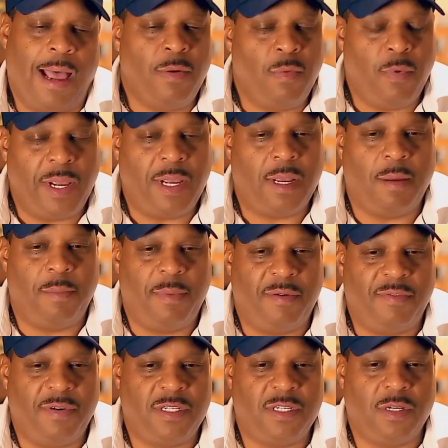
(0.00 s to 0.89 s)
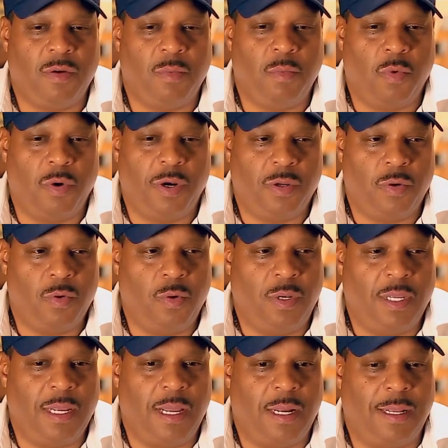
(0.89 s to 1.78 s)
wake up every single morning,
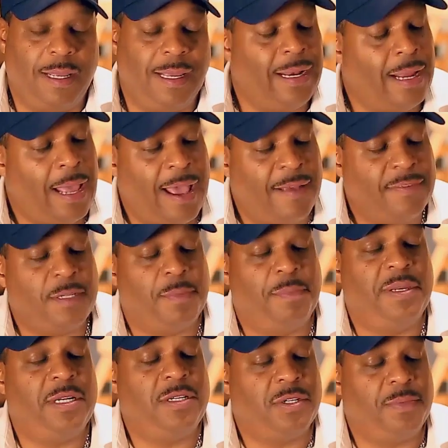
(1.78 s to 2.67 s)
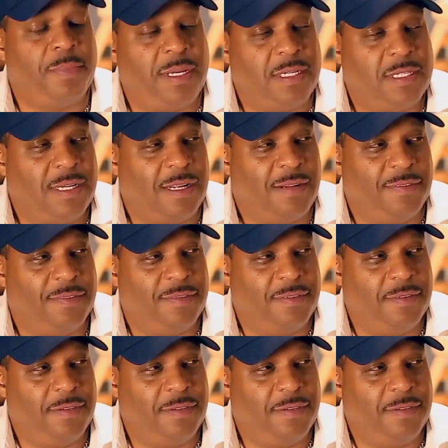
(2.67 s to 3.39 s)
Juliana, and I have to pinch myself